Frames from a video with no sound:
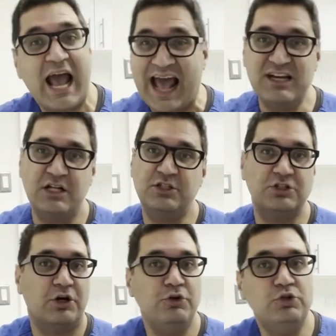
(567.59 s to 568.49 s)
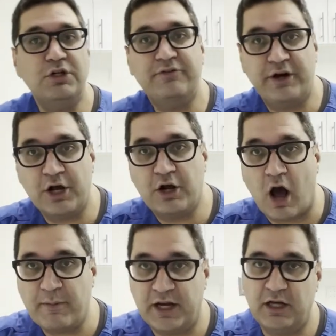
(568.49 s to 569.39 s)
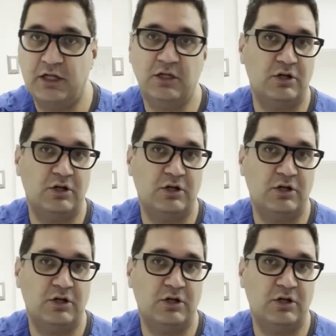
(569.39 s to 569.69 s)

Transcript: And dentists are usually very accommodating.